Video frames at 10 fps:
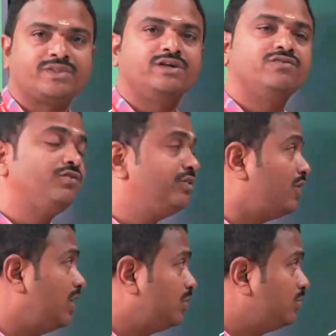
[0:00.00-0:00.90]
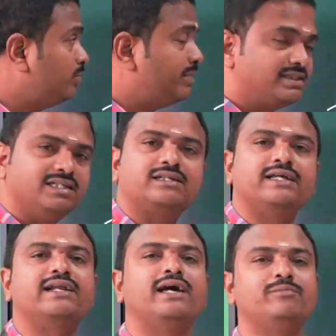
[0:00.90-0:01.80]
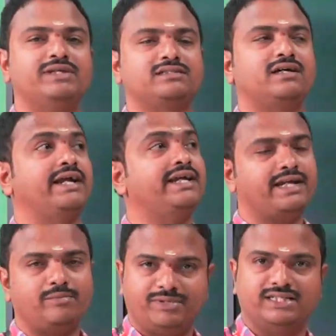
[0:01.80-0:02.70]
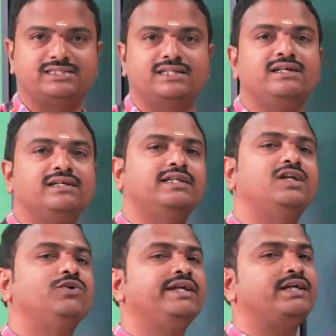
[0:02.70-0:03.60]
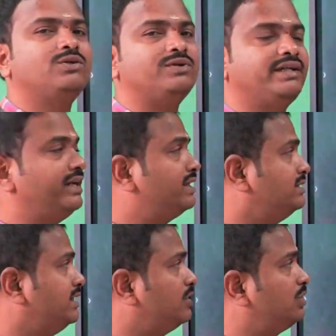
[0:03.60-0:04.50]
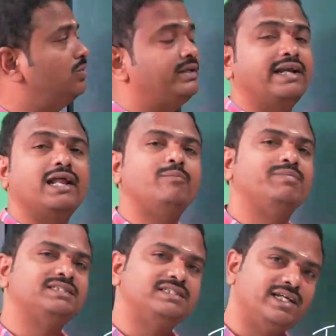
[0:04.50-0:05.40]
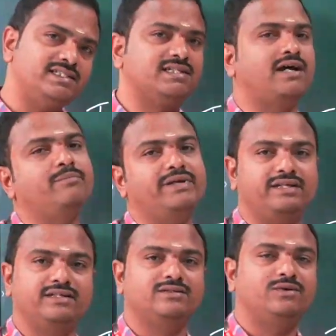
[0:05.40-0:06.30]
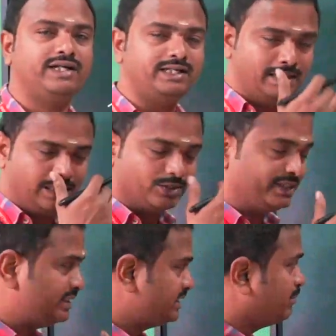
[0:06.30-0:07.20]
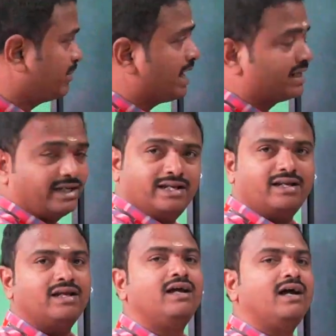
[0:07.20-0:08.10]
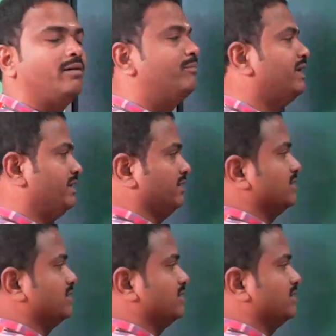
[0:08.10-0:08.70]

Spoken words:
If we want to measure 10 amperes or 8 amperes, then we need to take 0 to 10 amperes range ammeter. Okay, so this is the practical ammeter.